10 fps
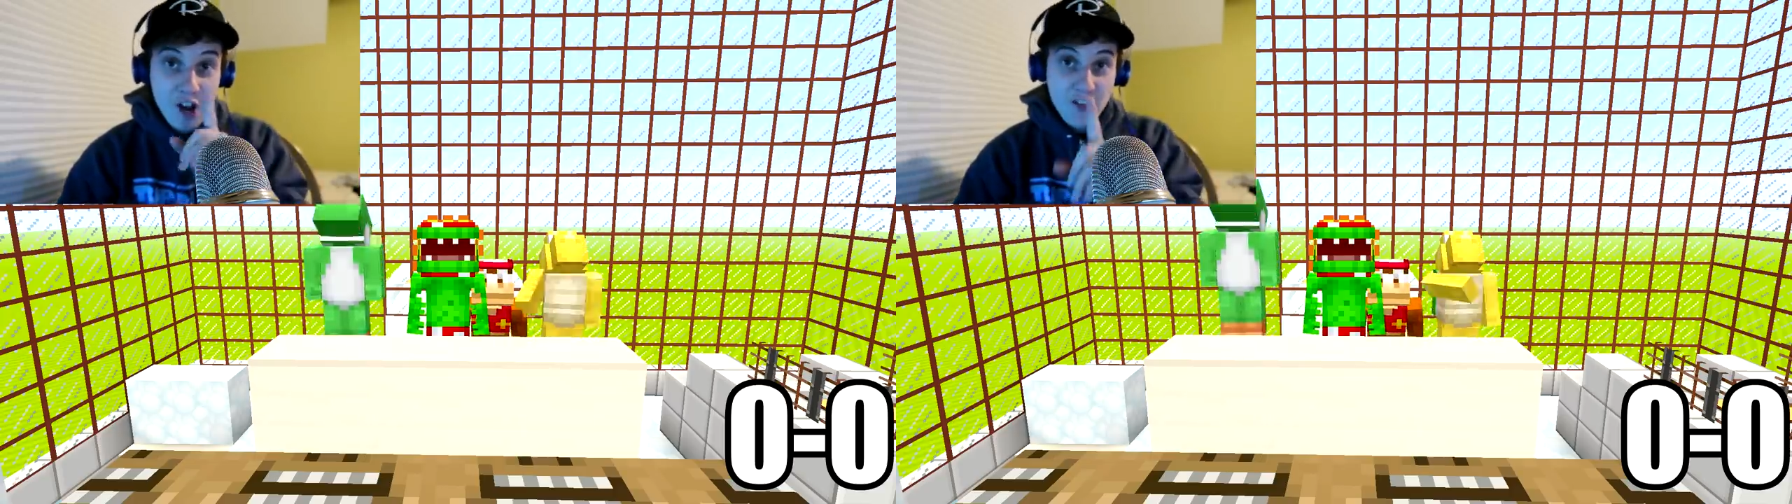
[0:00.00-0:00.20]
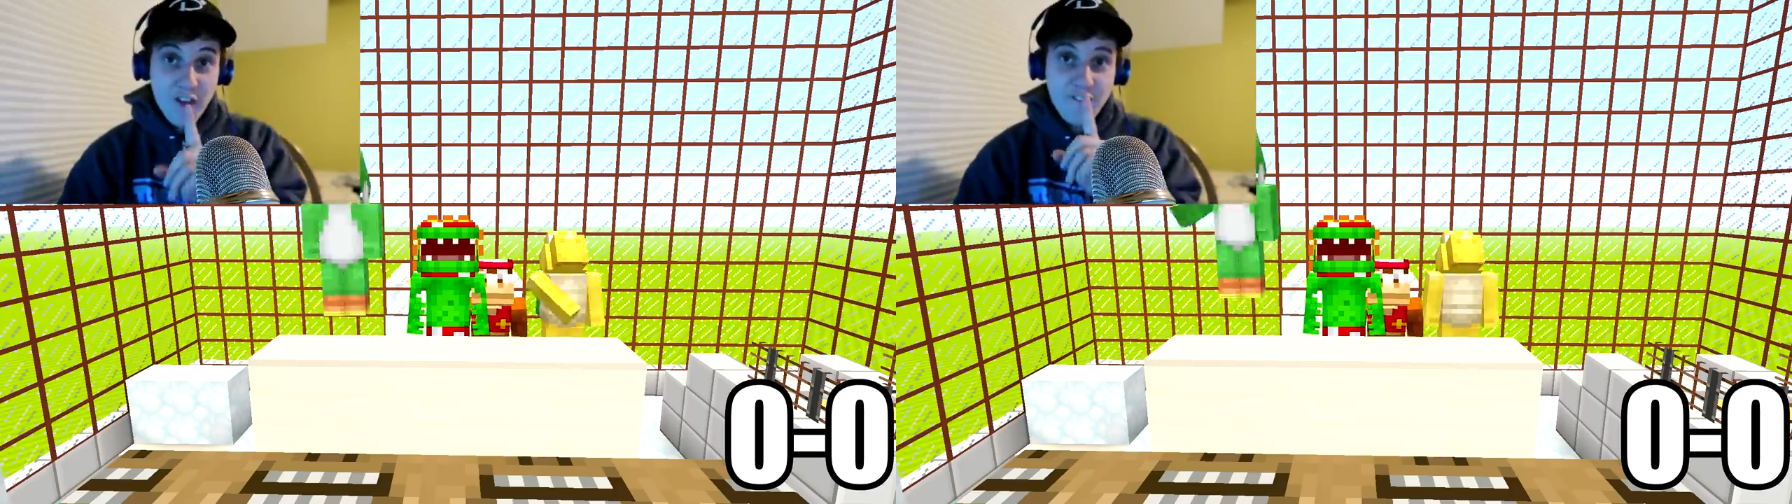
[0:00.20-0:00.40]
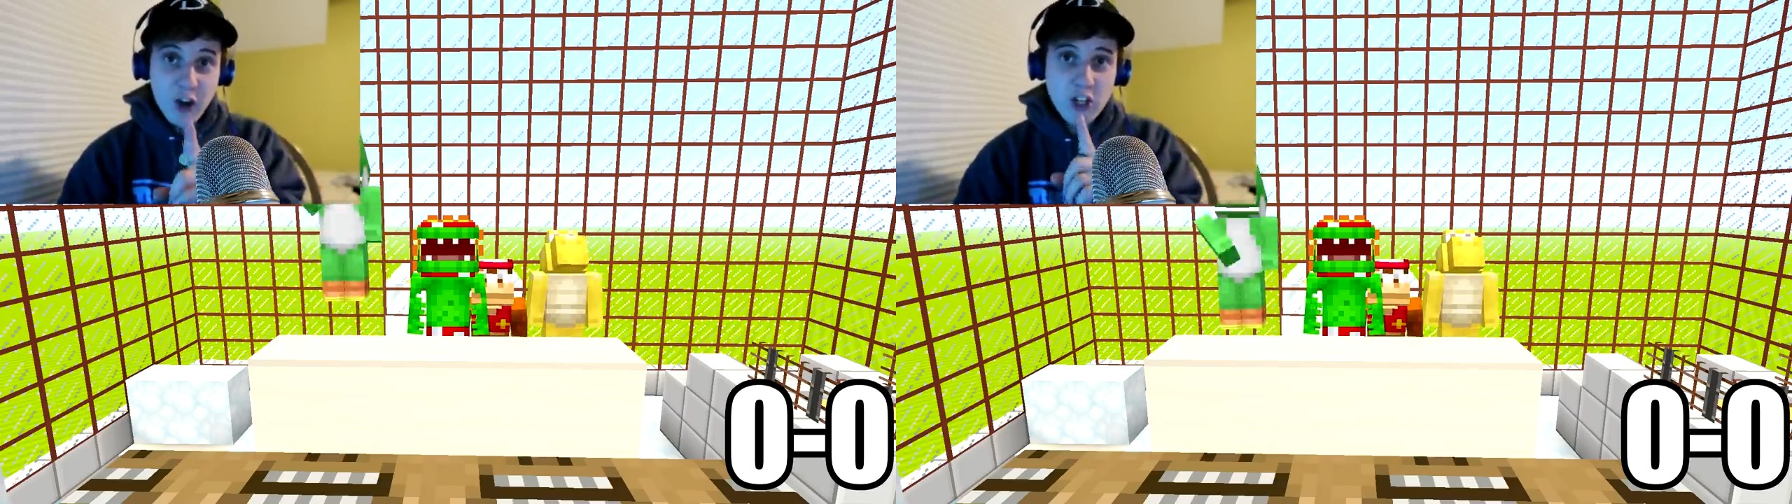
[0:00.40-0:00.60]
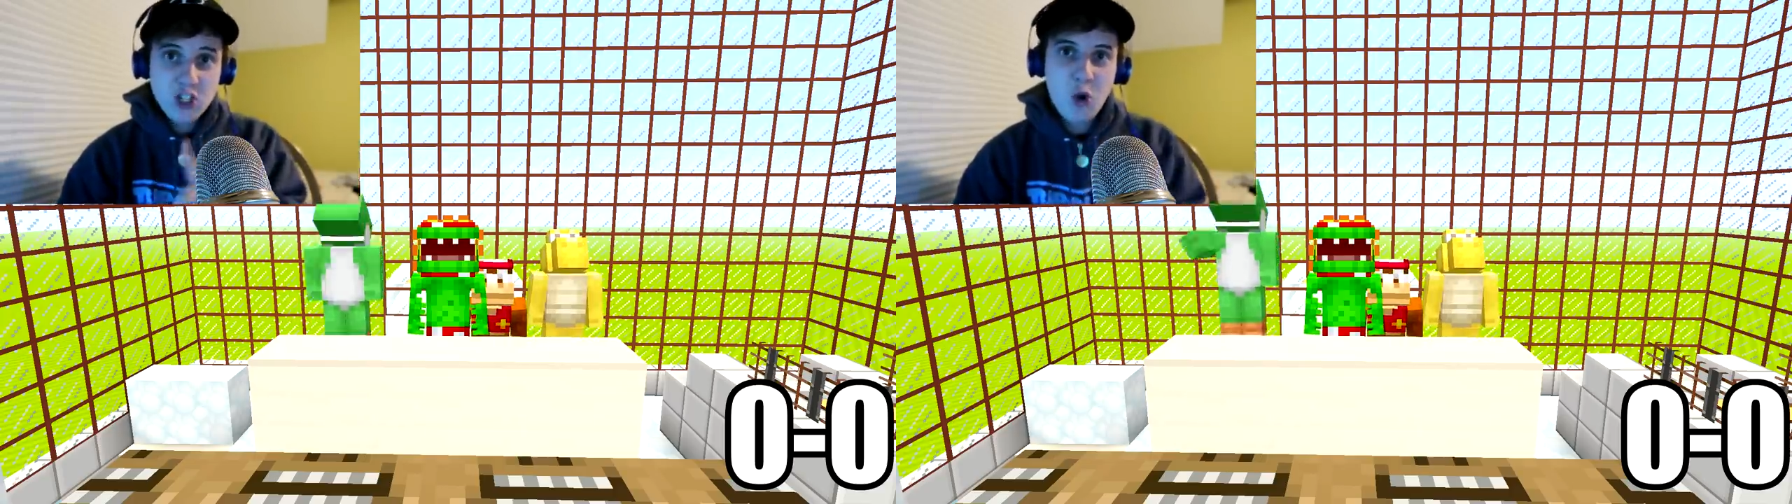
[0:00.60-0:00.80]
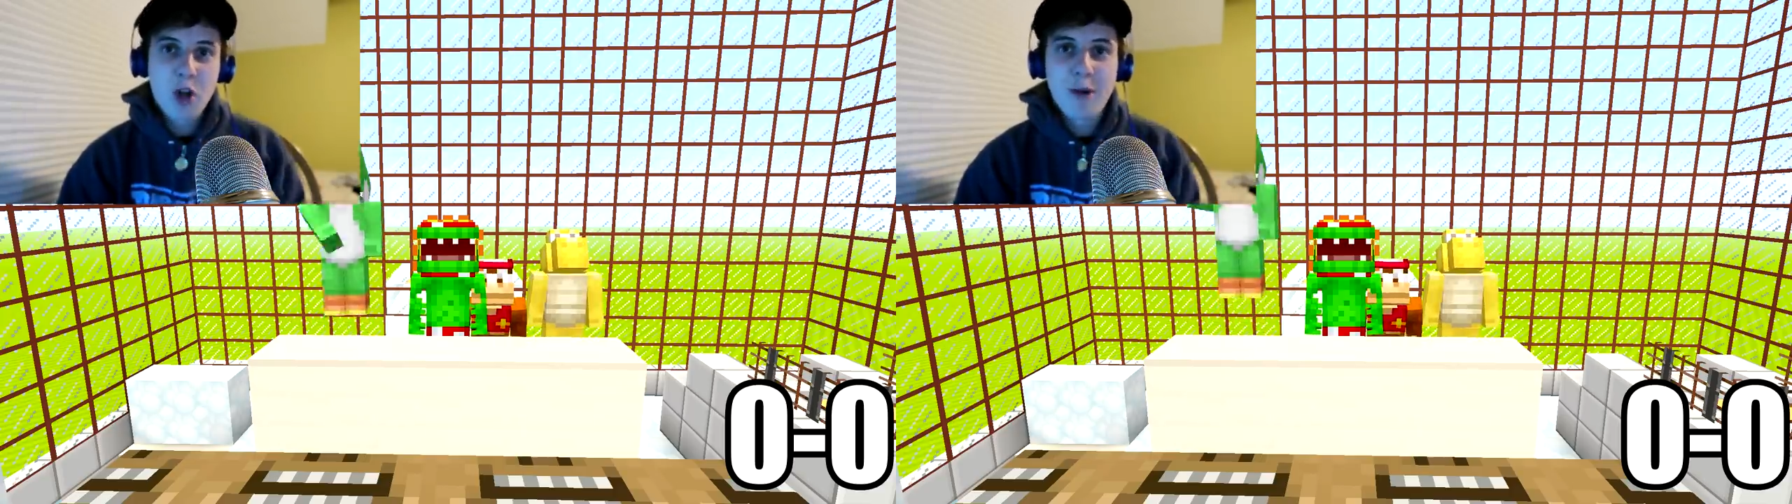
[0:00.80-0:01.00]
for the first
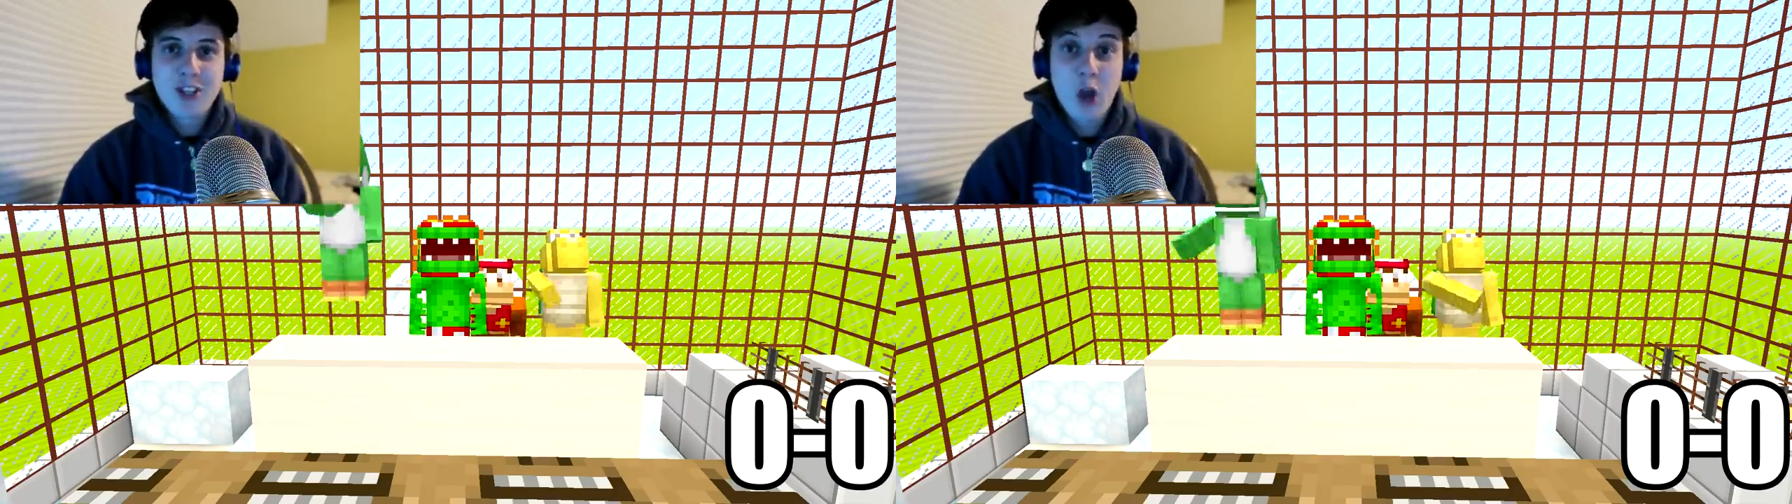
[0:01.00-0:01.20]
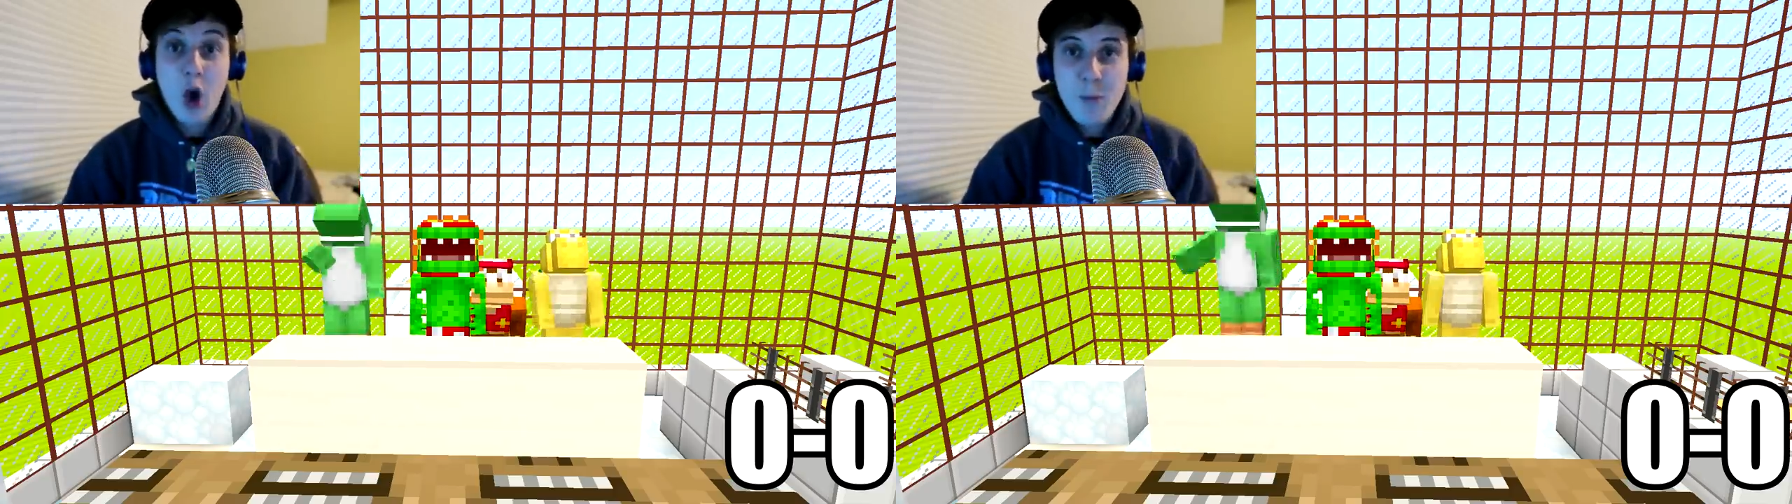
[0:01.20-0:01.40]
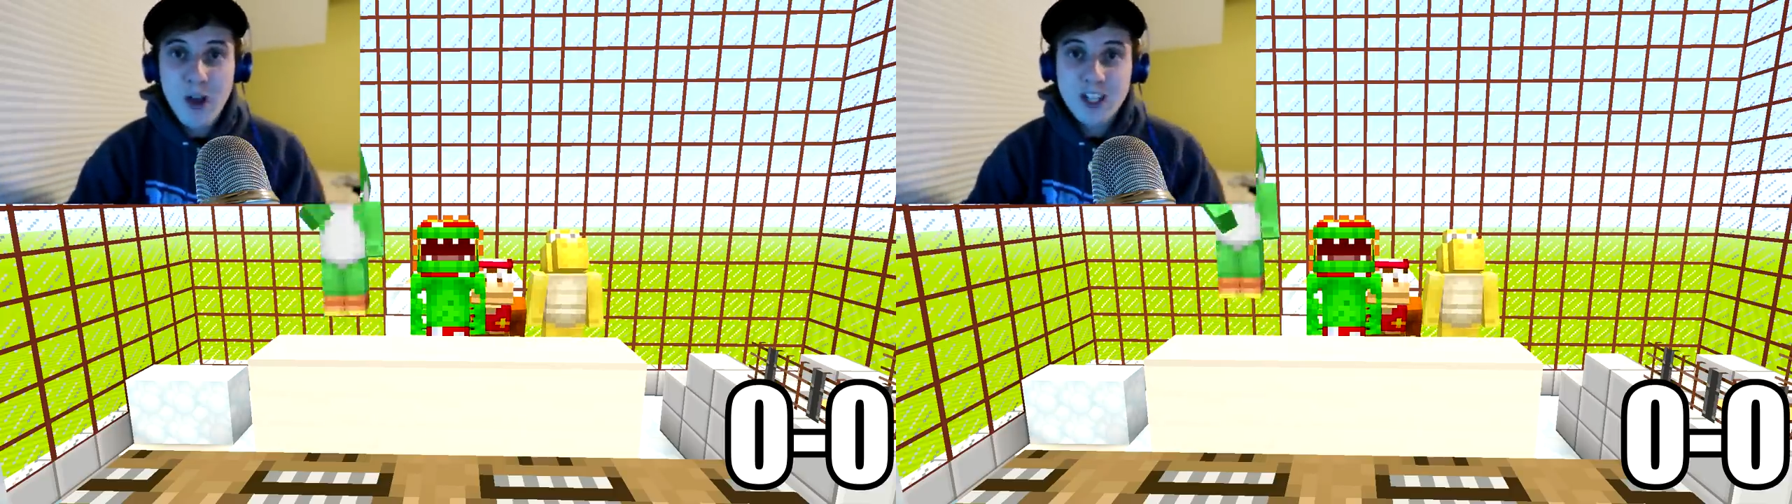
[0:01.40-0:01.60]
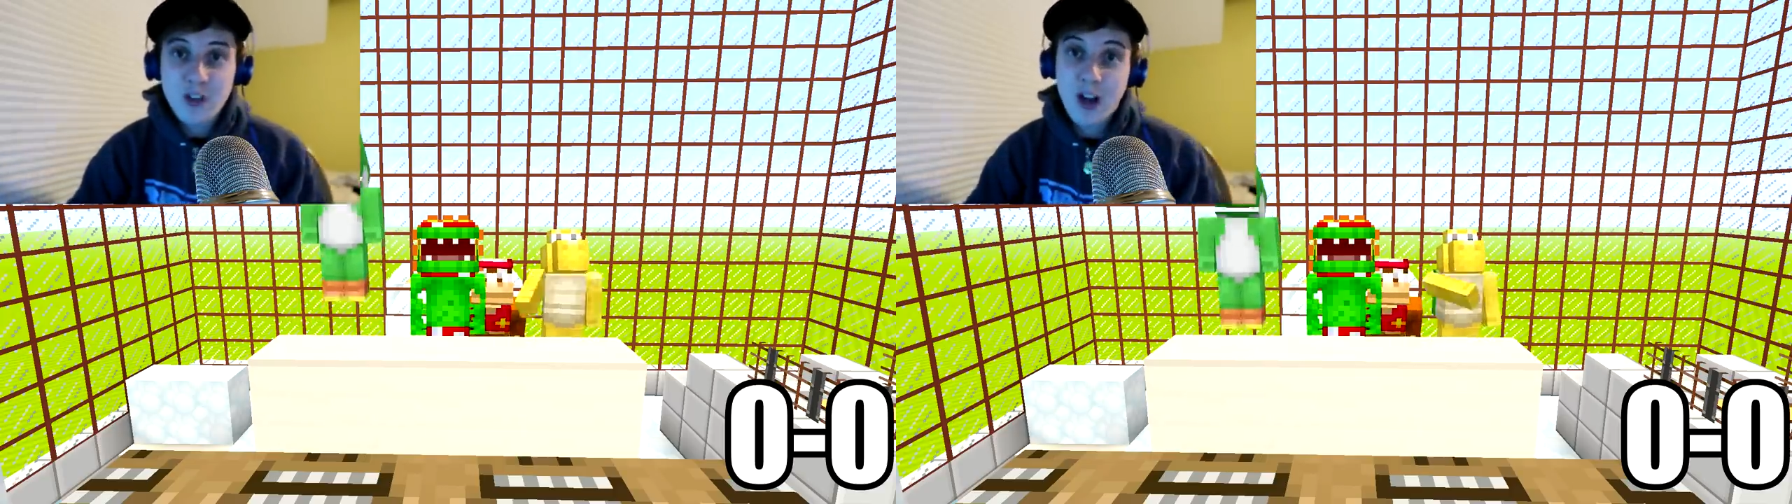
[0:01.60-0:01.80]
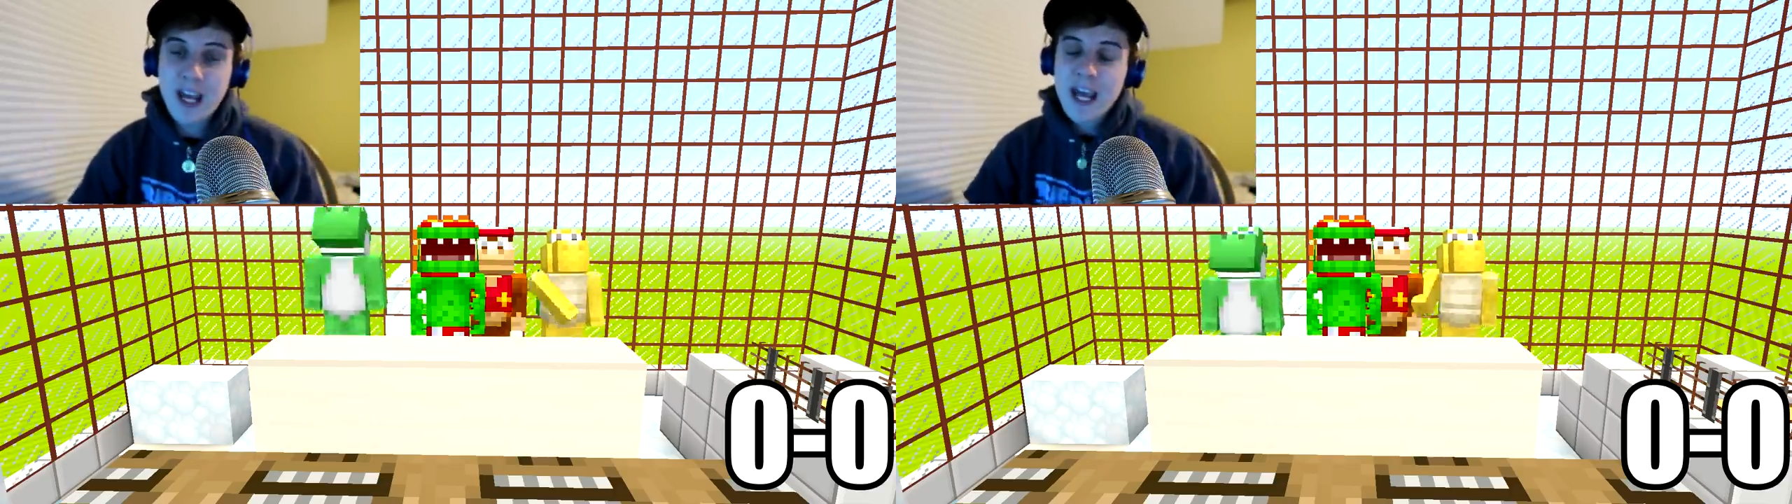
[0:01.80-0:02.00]
tournament. So I hope you guys are
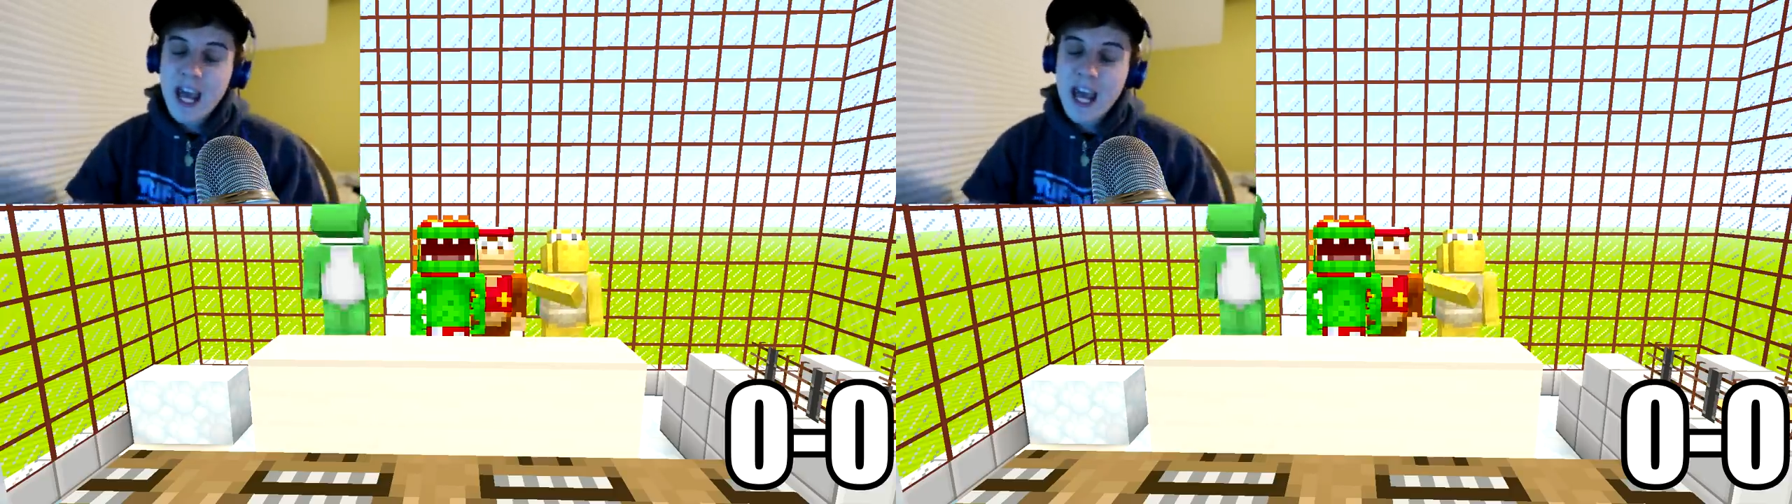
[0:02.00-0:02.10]
ready.